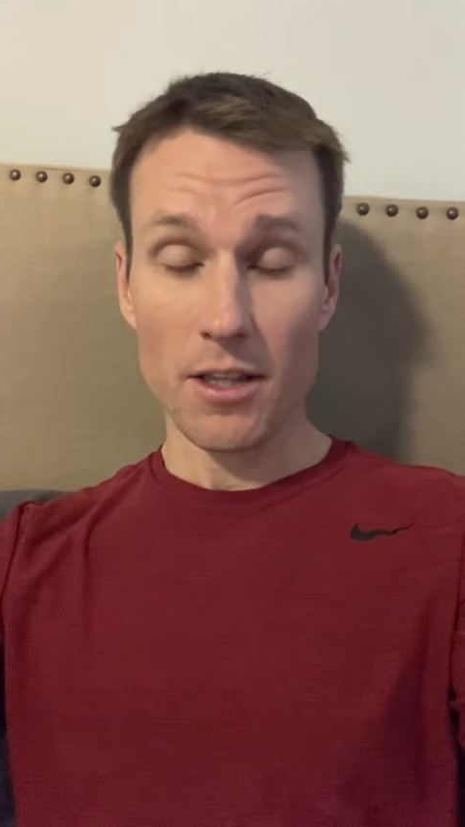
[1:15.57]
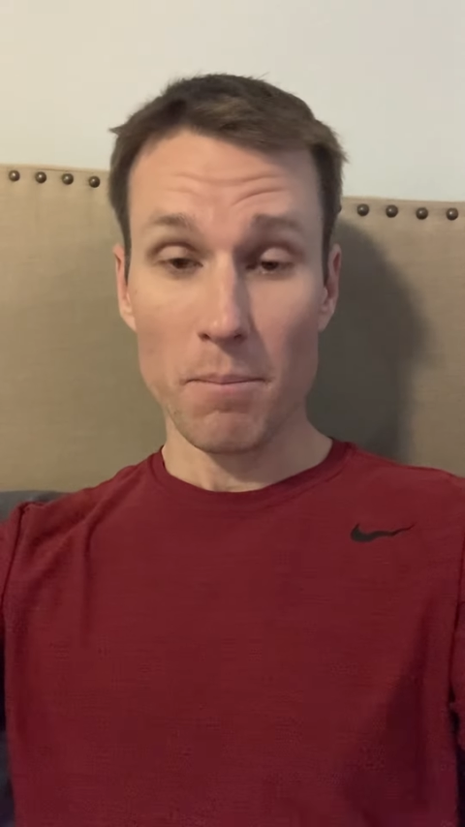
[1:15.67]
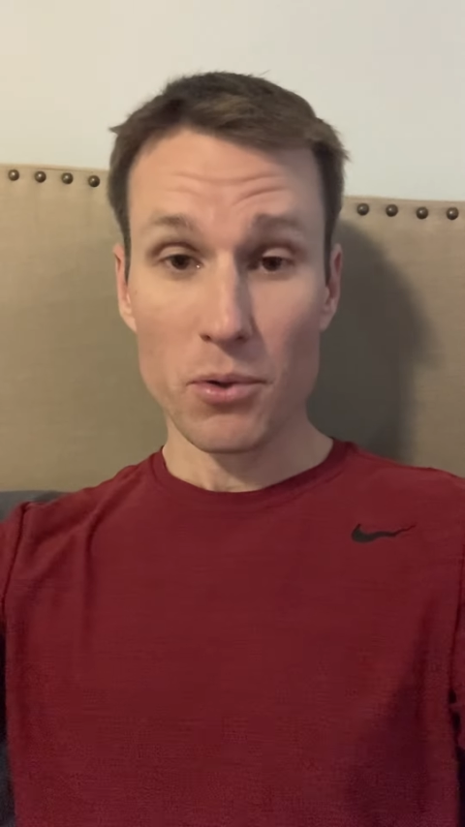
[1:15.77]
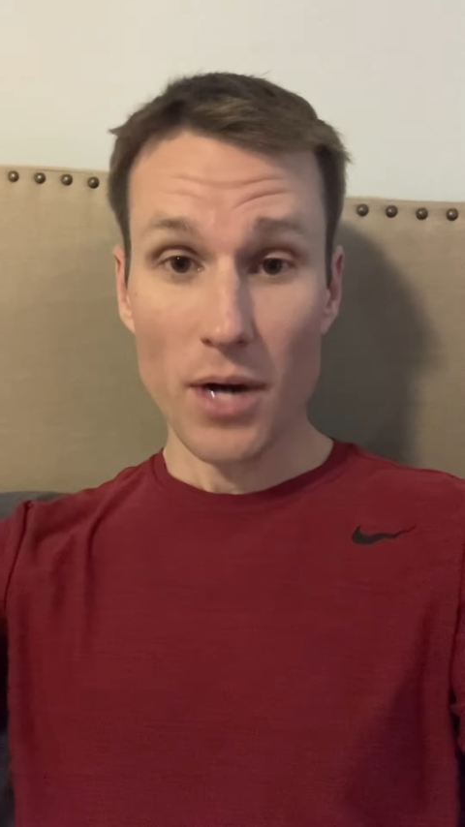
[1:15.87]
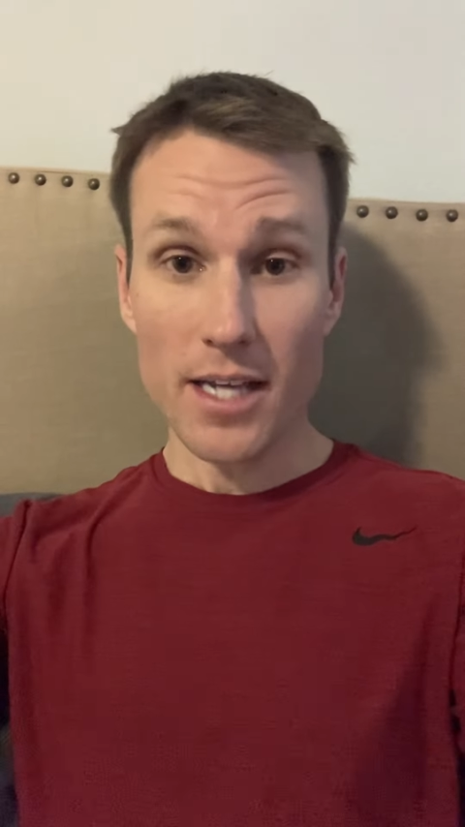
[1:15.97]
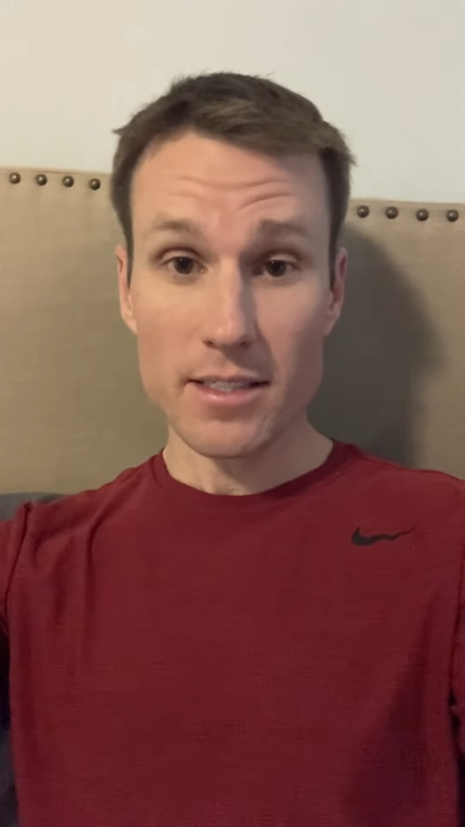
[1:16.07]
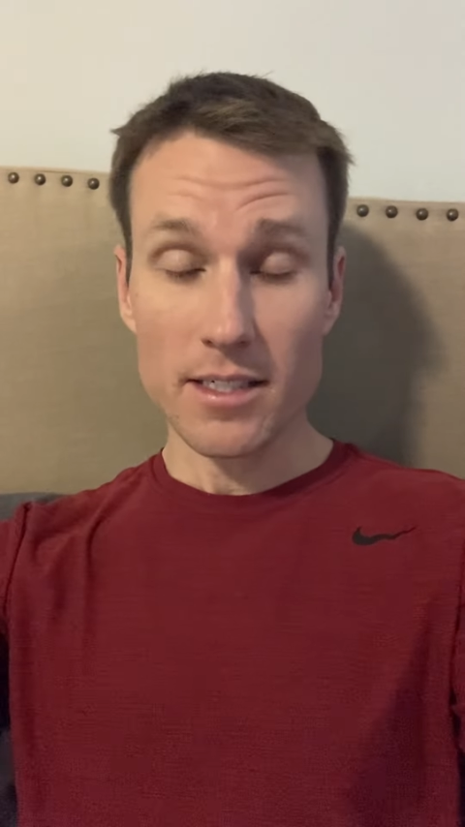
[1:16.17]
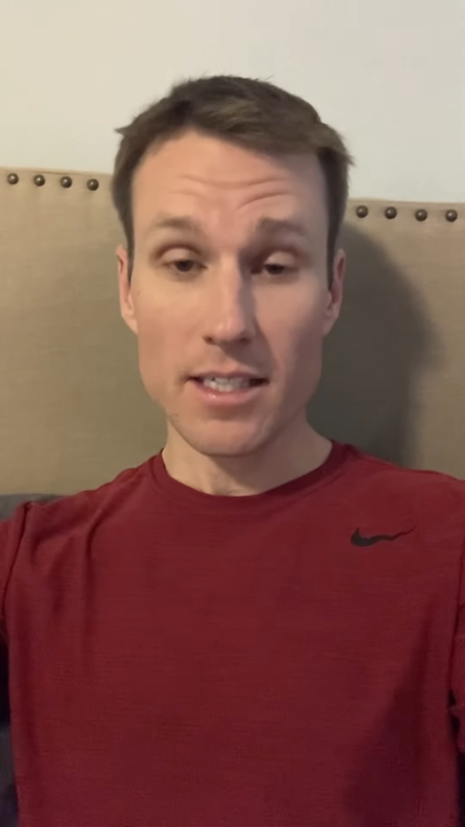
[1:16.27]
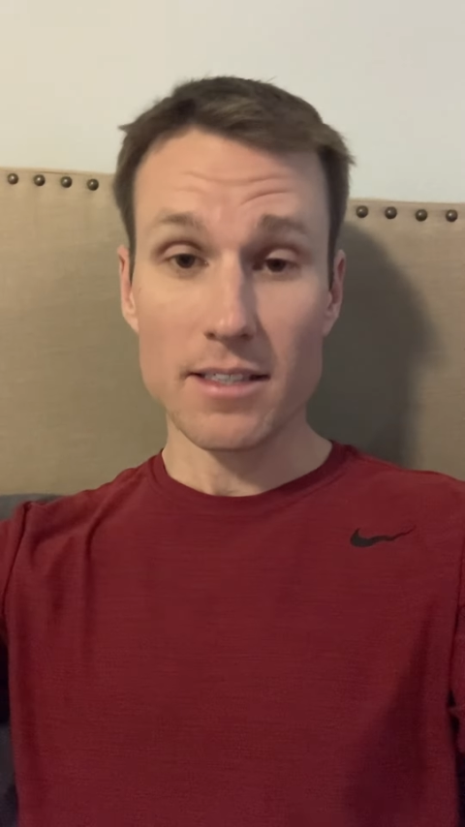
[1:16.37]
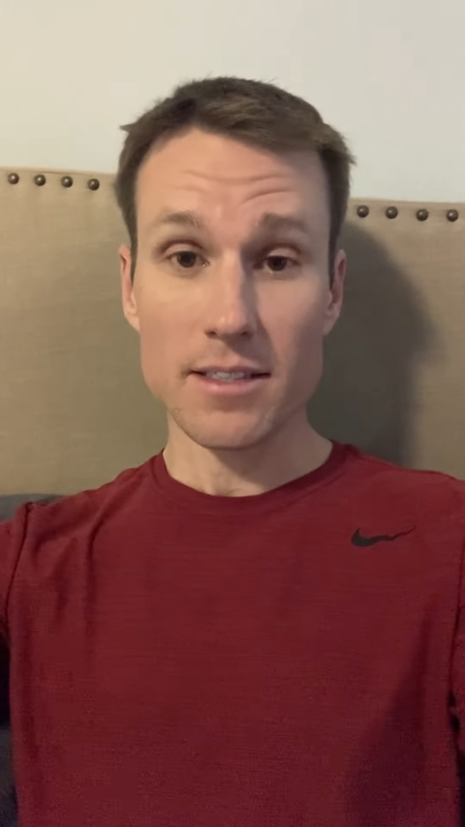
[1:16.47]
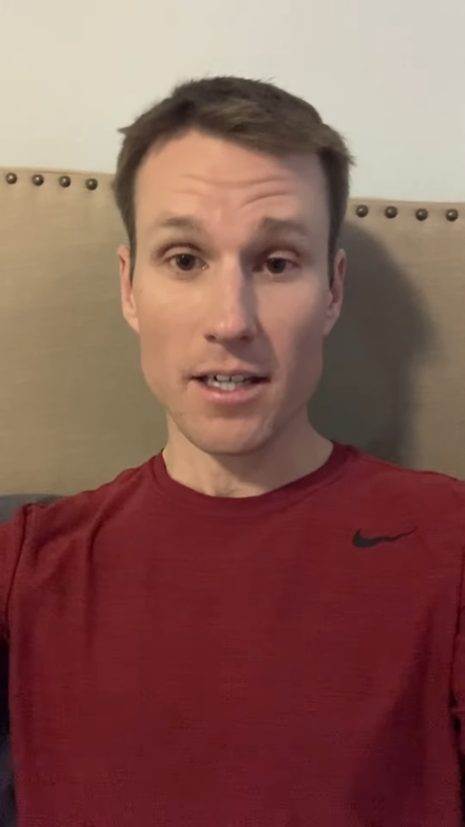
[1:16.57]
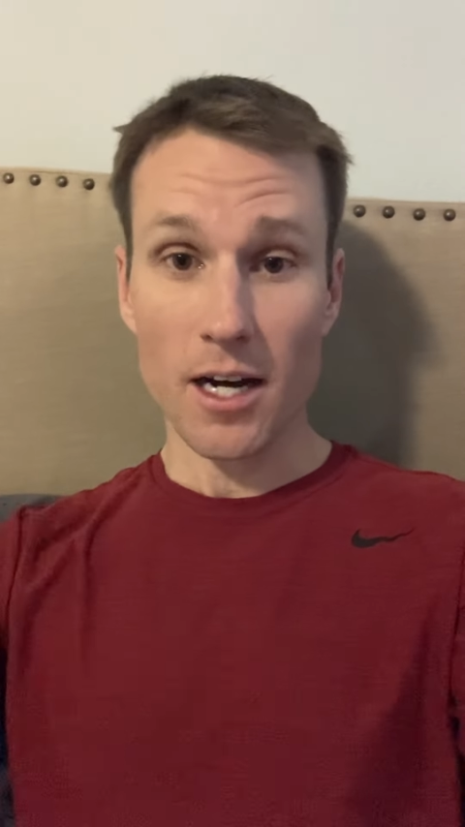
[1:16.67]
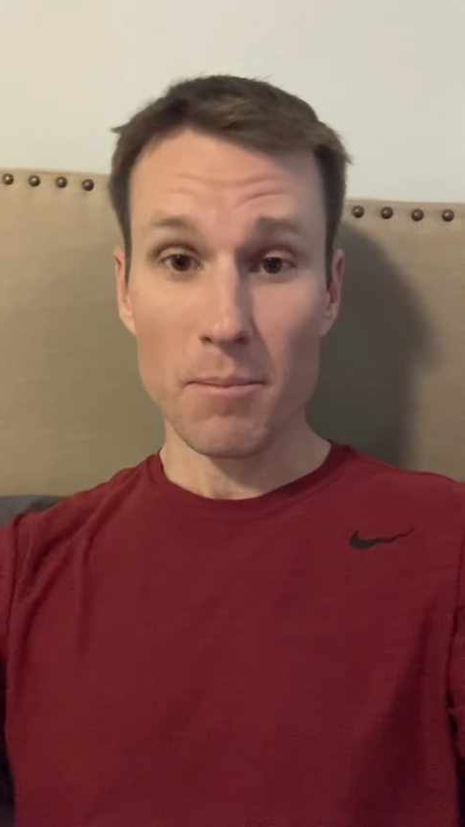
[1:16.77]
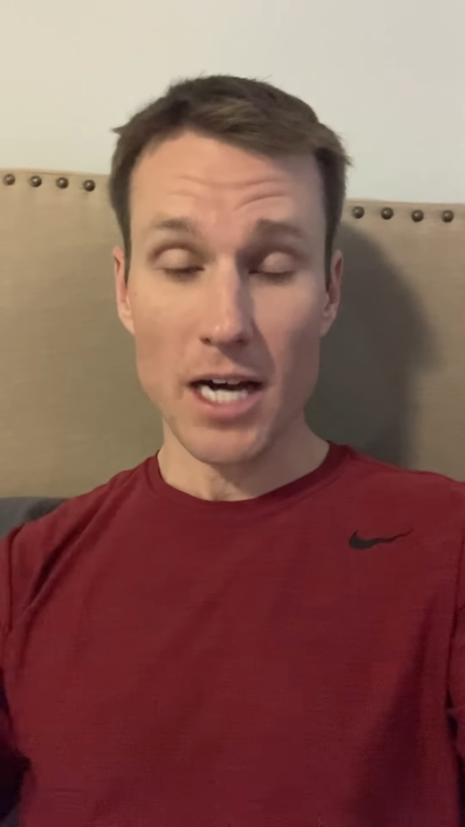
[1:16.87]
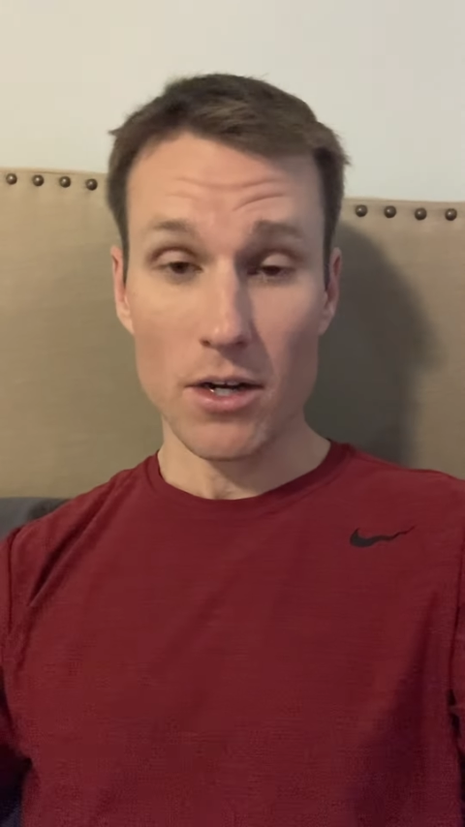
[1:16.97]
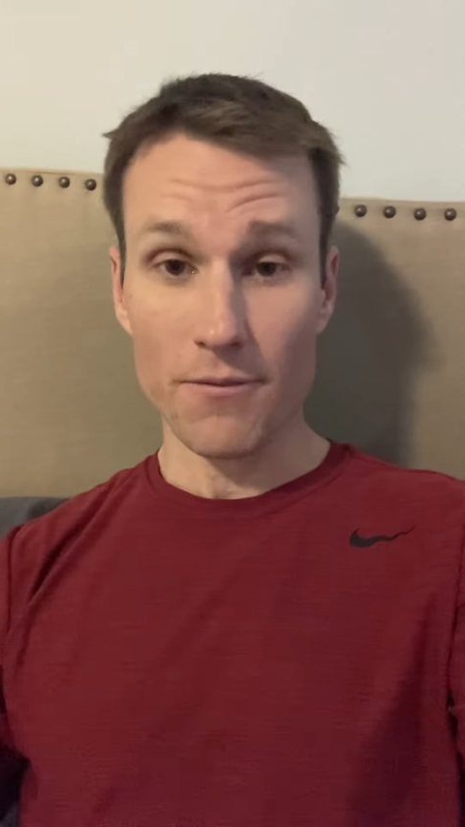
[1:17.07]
the price needs to come down.